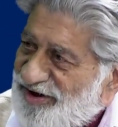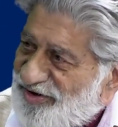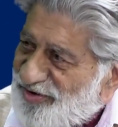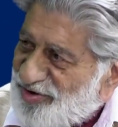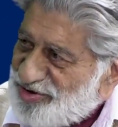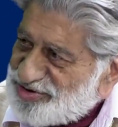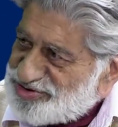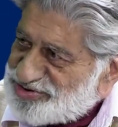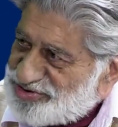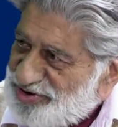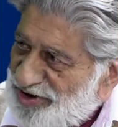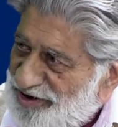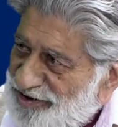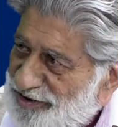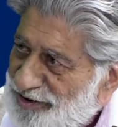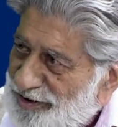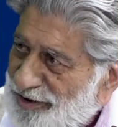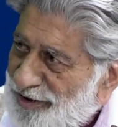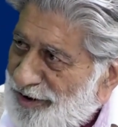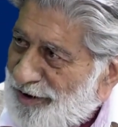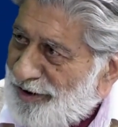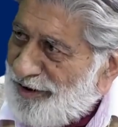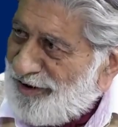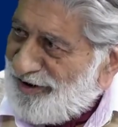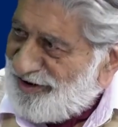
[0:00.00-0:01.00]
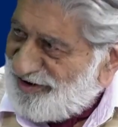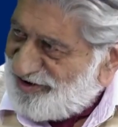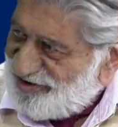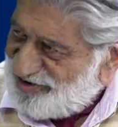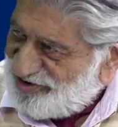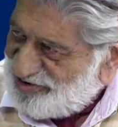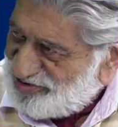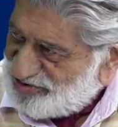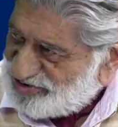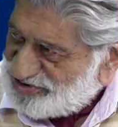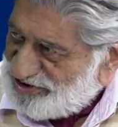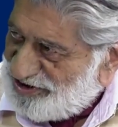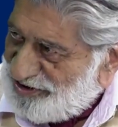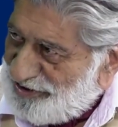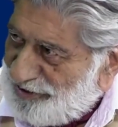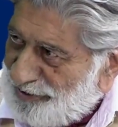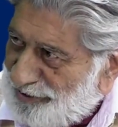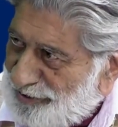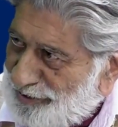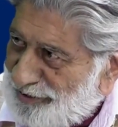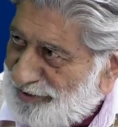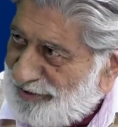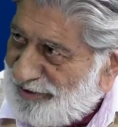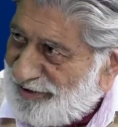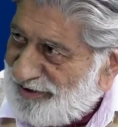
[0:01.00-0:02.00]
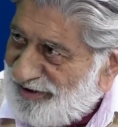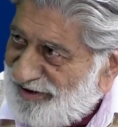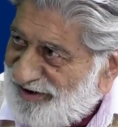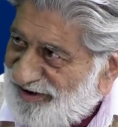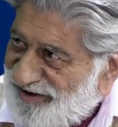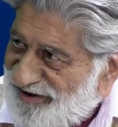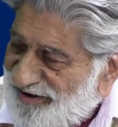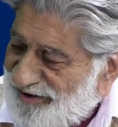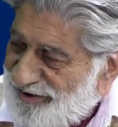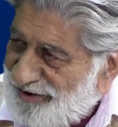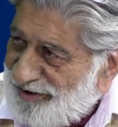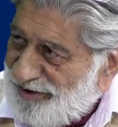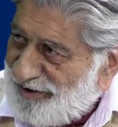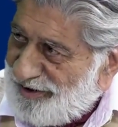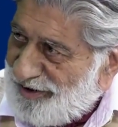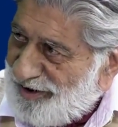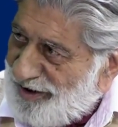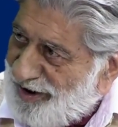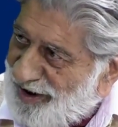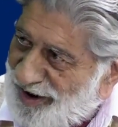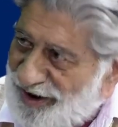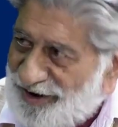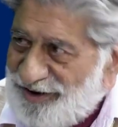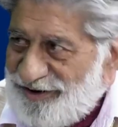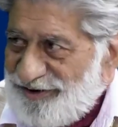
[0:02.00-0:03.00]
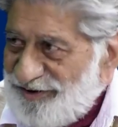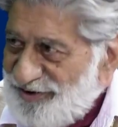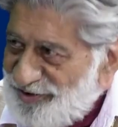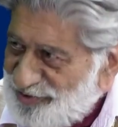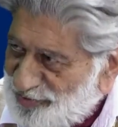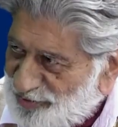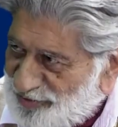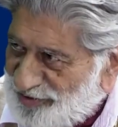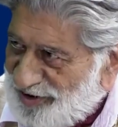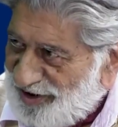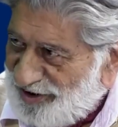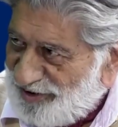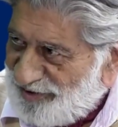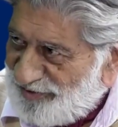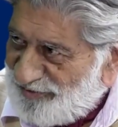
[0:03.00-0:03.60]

Australia, New Zealand, and UK.